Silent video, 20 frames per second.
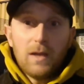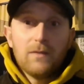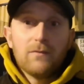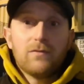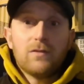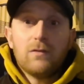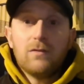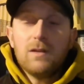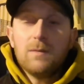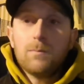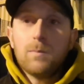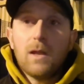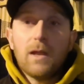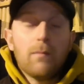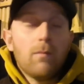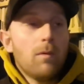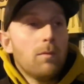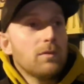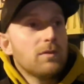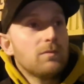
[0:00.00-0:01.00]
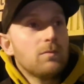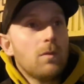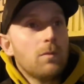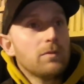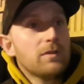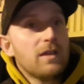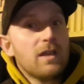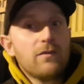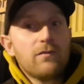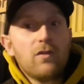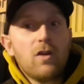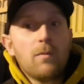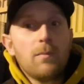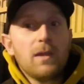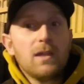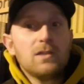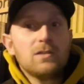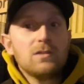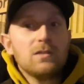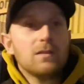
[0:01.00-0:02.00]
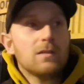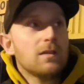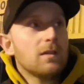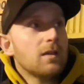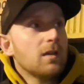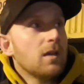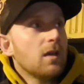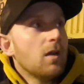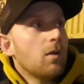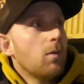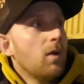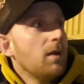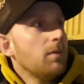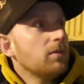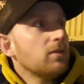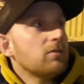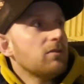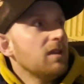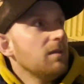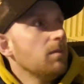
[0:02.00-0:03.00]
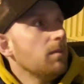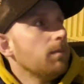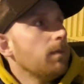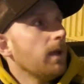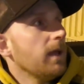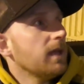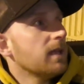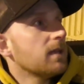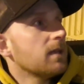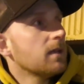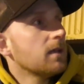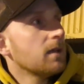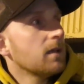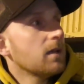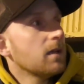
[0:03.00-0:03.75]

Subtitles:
Playing for a replay. And what was our formation? Where was Greenwood playing?